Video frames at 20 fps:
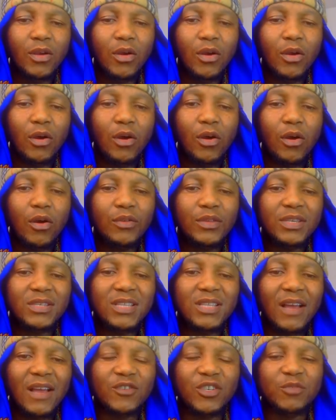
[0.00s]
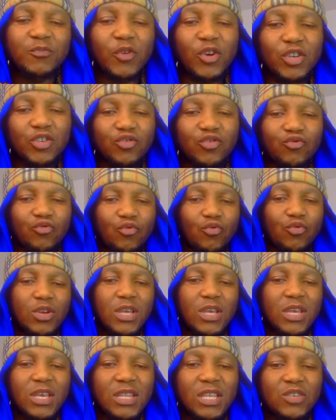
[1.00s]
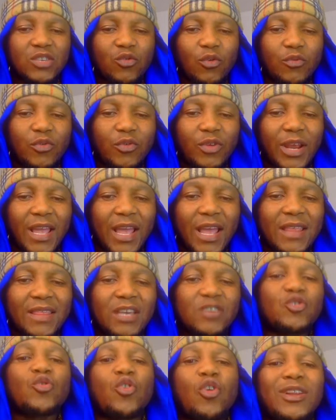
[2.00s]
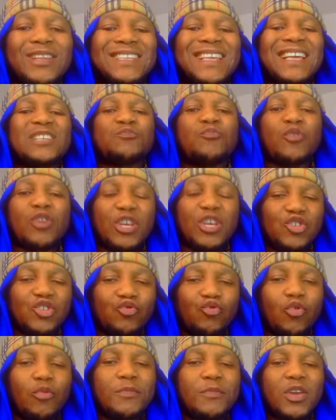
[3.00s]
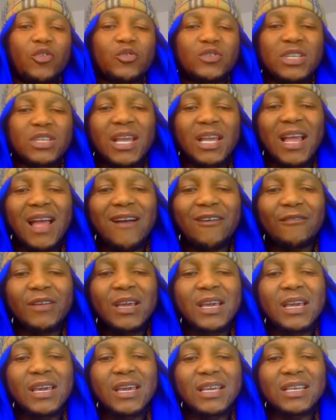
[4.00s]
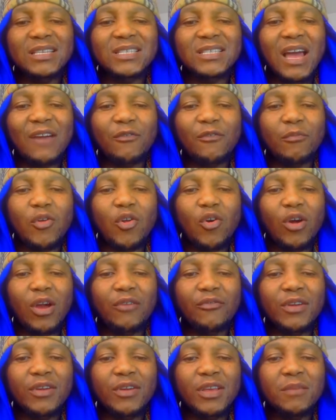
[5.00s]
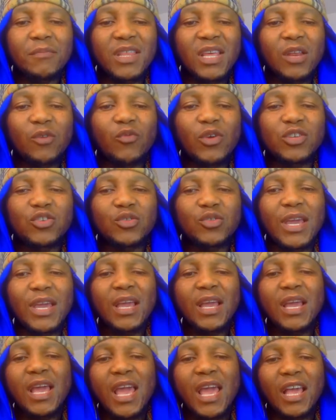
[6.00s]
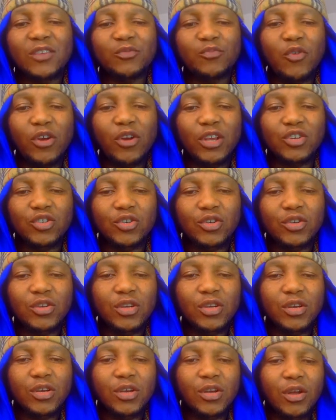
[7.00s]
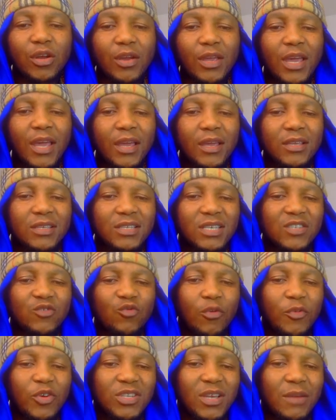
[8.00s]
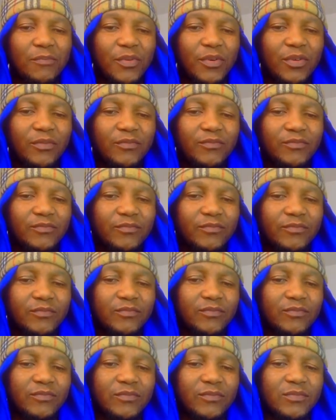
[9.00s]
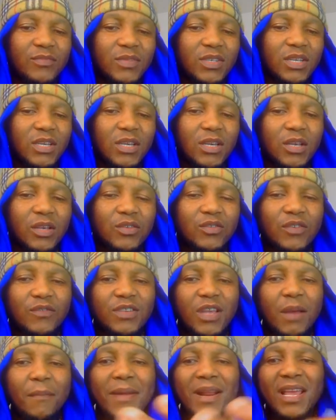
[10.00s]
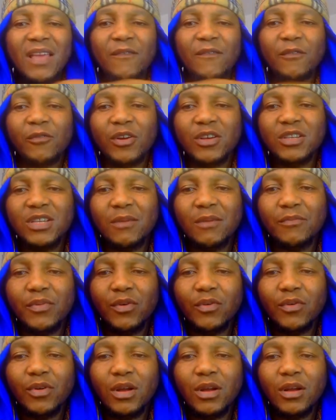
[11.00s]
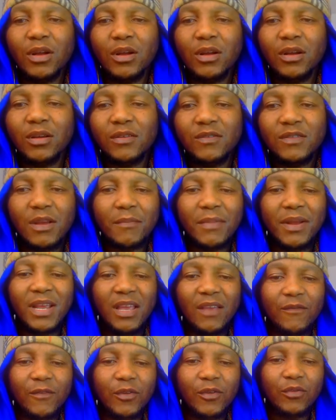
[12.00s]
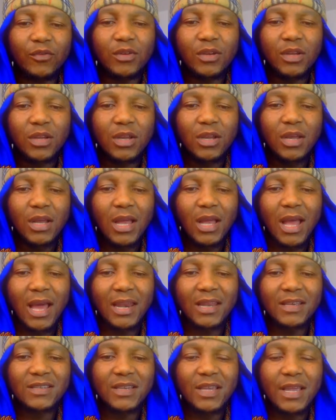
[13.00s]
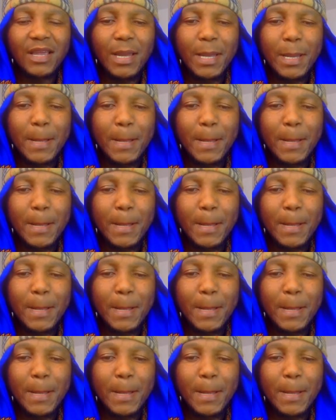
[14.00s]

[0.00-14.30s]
all this stuff to exponential rule, this is what we're going to get. That's why we call it the exponential rule, because it starts from logarithm and then it went to the exponential. Okay, just one more example. So if somebody give you, for example, let's say,